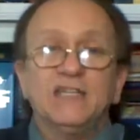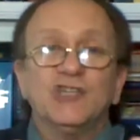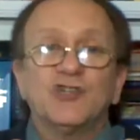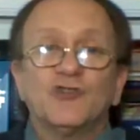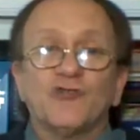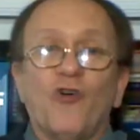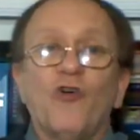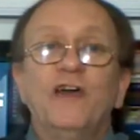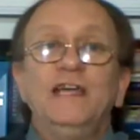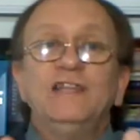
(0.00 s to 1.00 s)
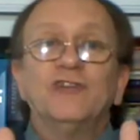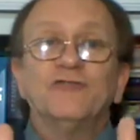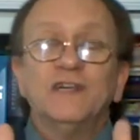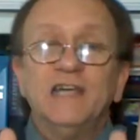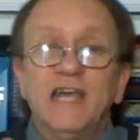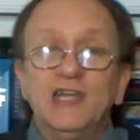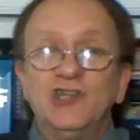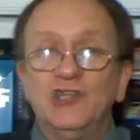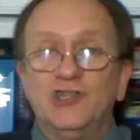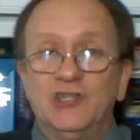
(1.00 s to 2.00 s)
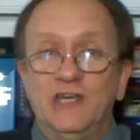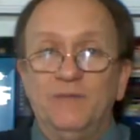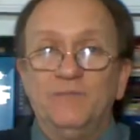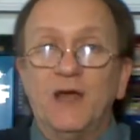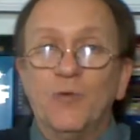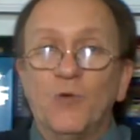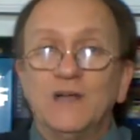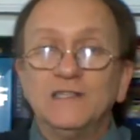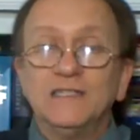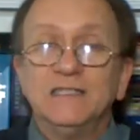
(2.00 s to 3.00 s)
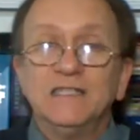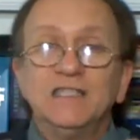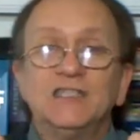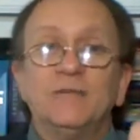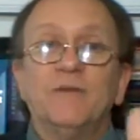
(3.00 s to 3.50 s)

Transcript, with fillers: destroying the relationship that once existed.